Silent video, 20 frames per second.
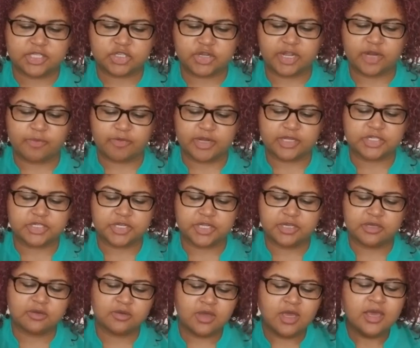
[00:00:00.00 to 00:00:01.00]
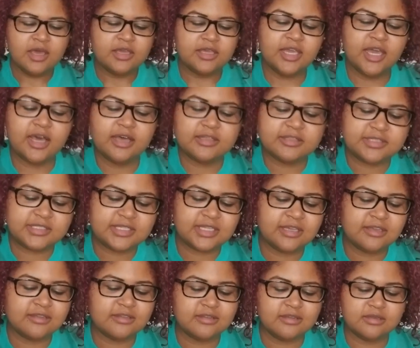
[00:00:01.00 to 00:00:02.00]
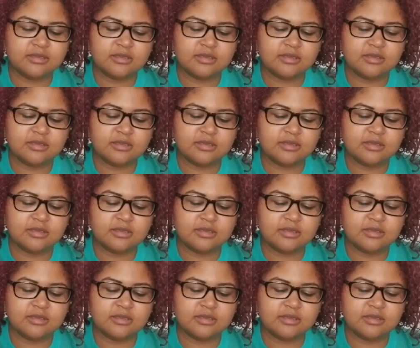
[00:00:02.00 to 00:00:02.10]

to try to pressure you. Yeah, see,